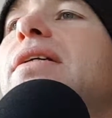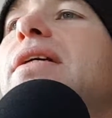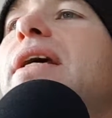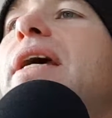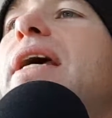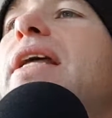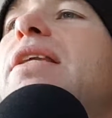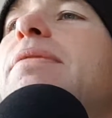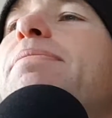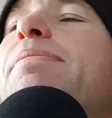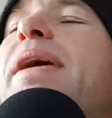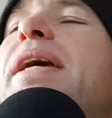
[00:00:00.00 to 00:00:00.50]

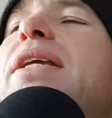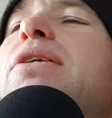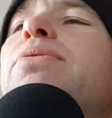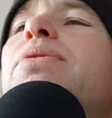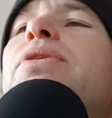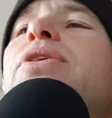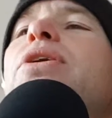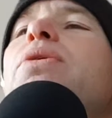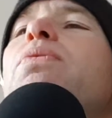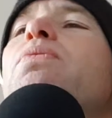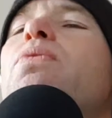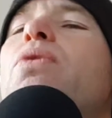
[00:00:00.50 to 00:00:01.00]
It depends
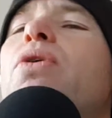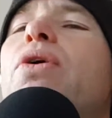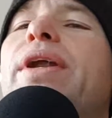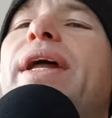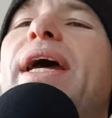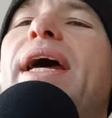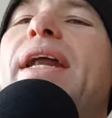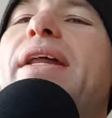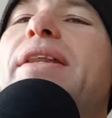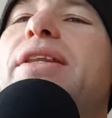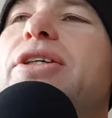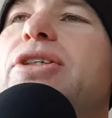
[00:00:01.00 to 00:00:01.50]
what you want
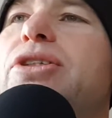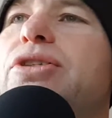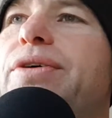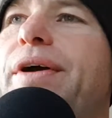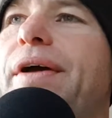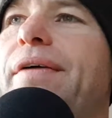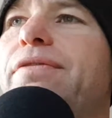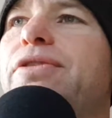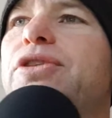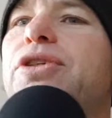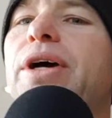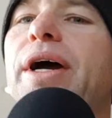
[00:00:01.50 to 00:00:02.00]
out of the
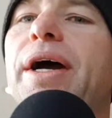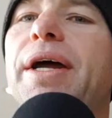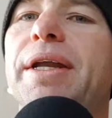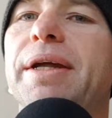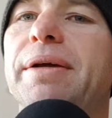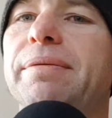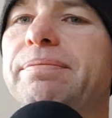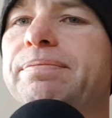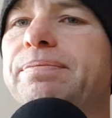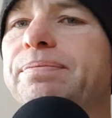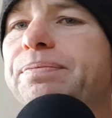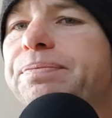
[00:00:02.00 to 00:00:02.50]
strength
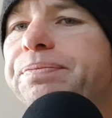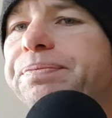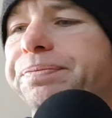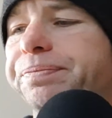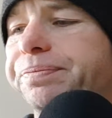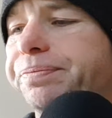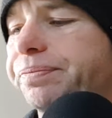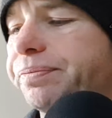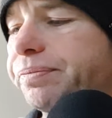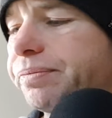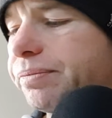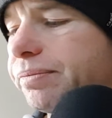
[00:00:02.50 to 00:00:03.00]
training,
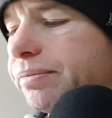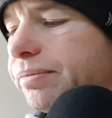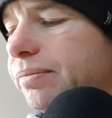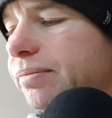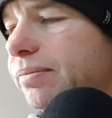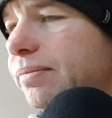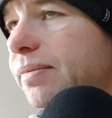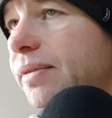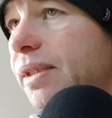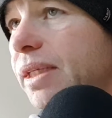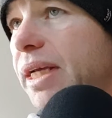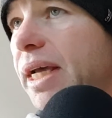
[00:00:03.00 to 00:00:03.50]

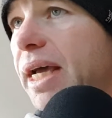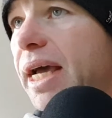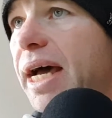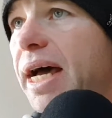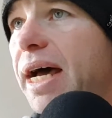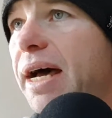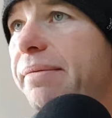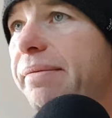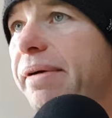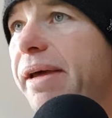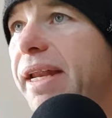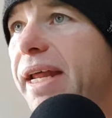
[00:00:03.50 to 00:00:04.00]

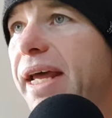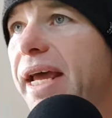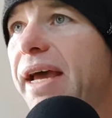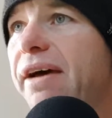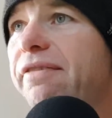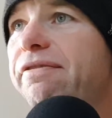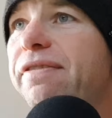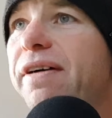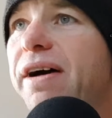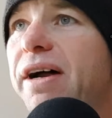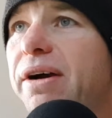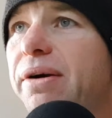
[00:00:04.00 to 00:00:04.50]
and how
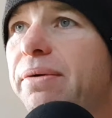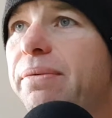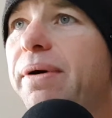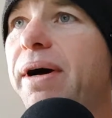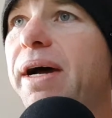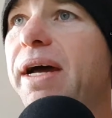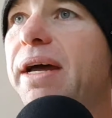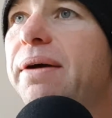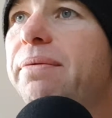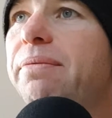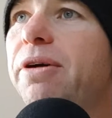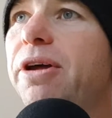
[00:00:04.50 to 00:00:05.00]
far
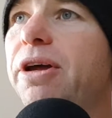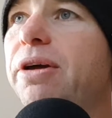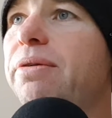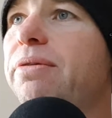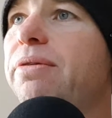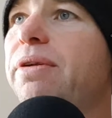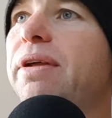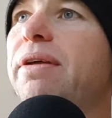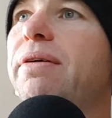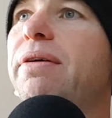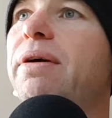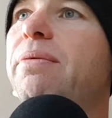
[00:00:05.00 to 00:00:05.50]
away,
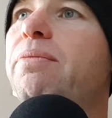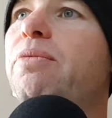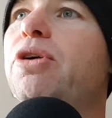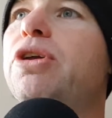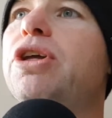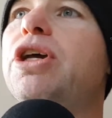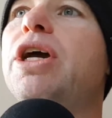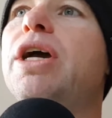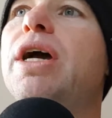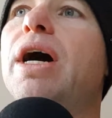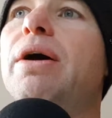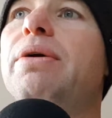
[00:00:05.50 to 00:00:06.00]
and what
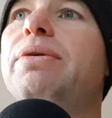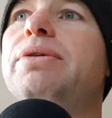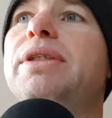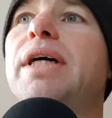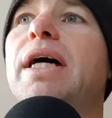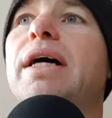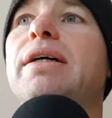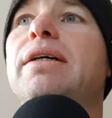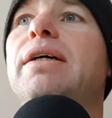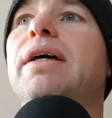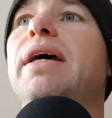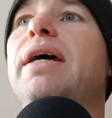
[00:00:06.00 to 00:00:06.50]
your goals
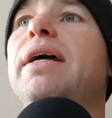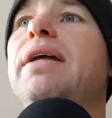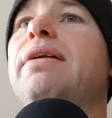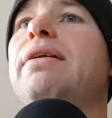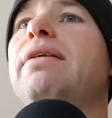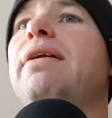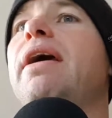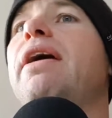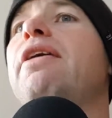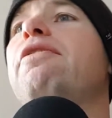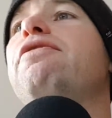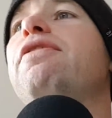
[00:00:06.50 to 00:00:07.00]
are,
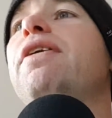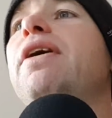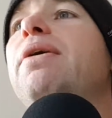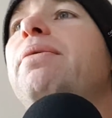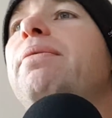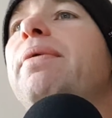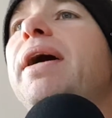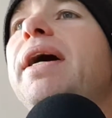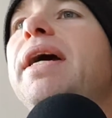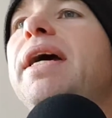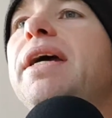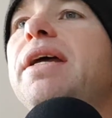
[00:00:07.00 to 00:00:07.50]
and how far
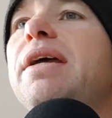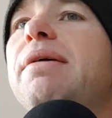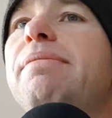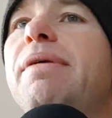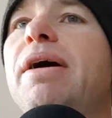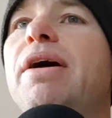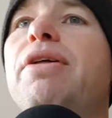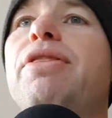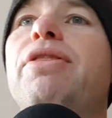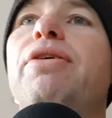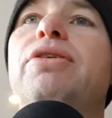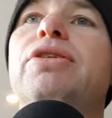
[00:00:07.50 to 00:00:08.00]
away are your
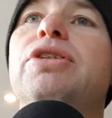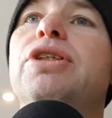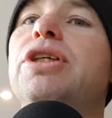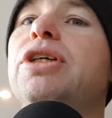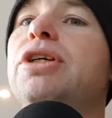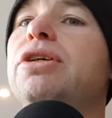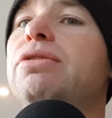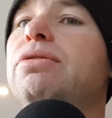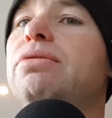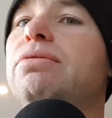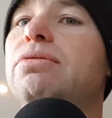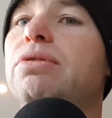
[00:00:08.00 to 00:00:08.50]
marathons. Are
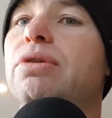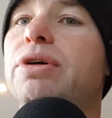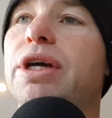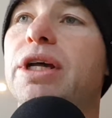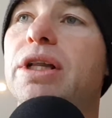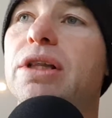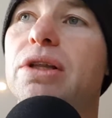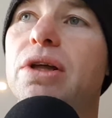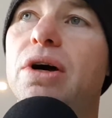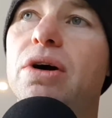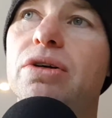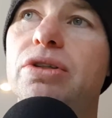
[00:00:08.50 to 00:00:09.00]
you
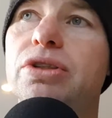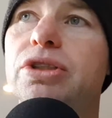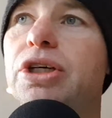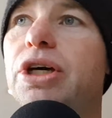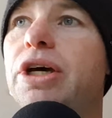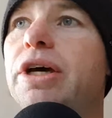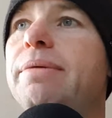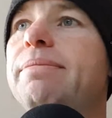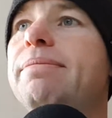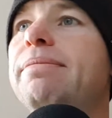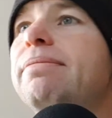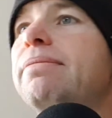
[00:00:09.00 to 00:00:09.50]
looking long
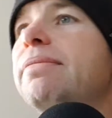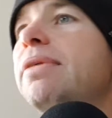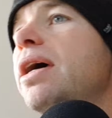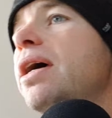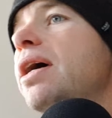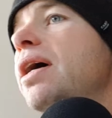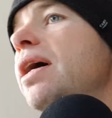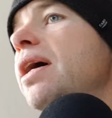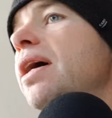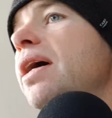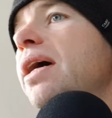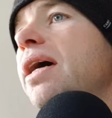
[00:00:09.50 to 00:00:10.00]
term?
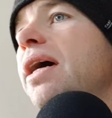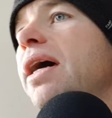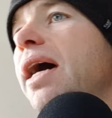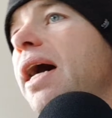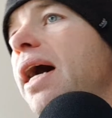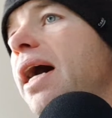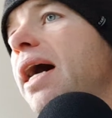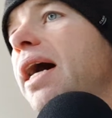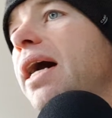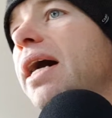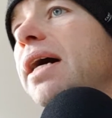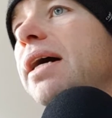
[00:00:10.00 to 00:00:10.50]

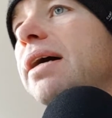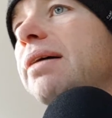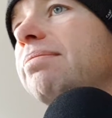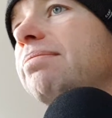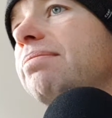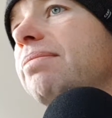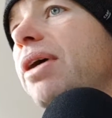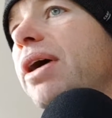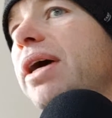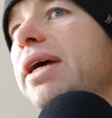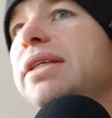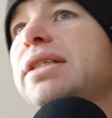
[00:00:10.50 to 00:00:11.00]

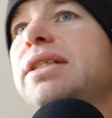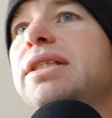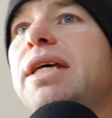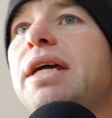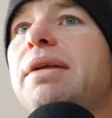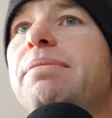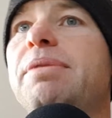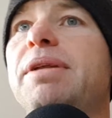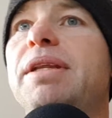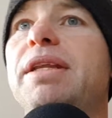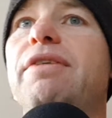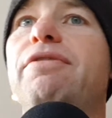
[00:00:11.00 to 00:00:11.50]
My answer is
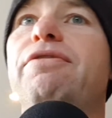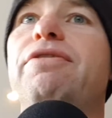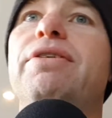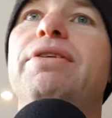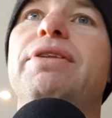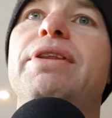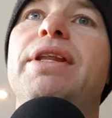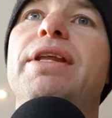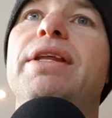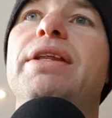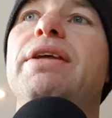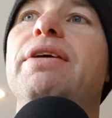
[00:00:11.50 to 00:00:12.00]
going to be
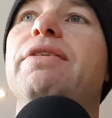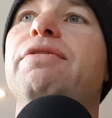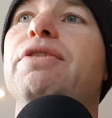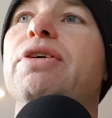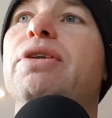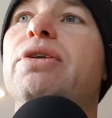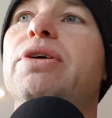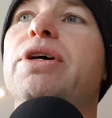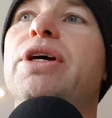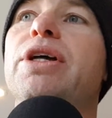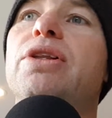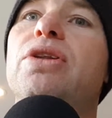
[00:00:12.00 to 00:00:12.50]
different if
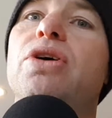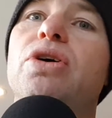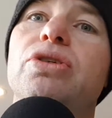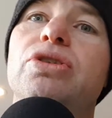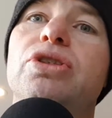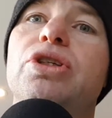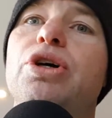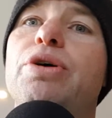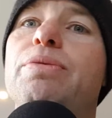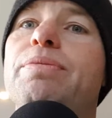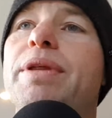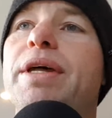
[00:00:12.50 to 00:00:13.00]
you're looking long
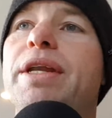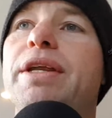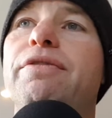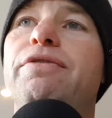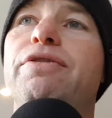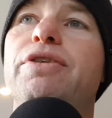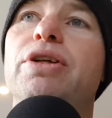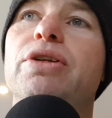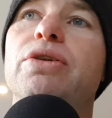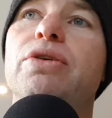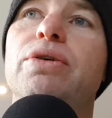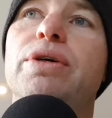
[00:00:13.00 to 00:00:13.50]
term than
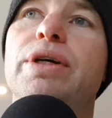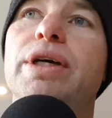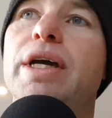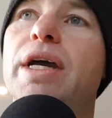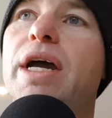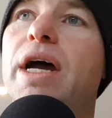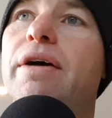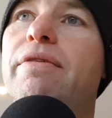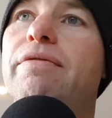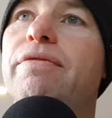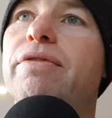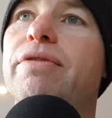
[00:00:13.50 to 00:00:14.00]
if you're
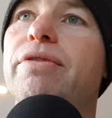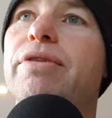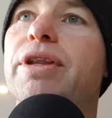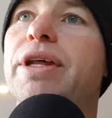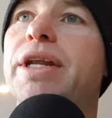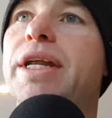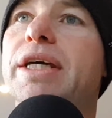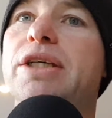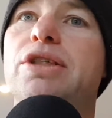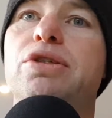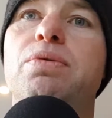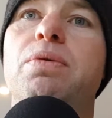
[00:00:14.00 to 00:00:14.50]
looking over
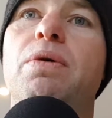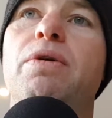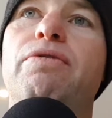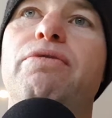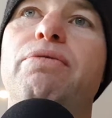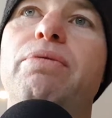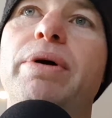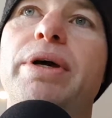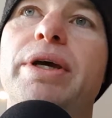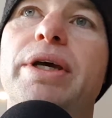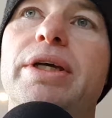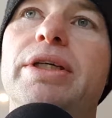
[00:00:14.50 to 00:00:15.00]
the next
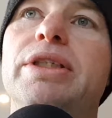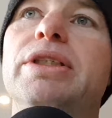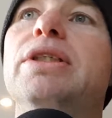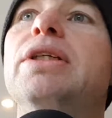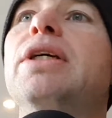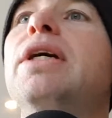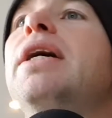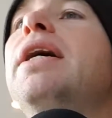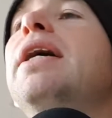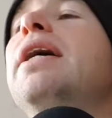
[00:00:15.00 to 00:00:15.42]
12 weeks.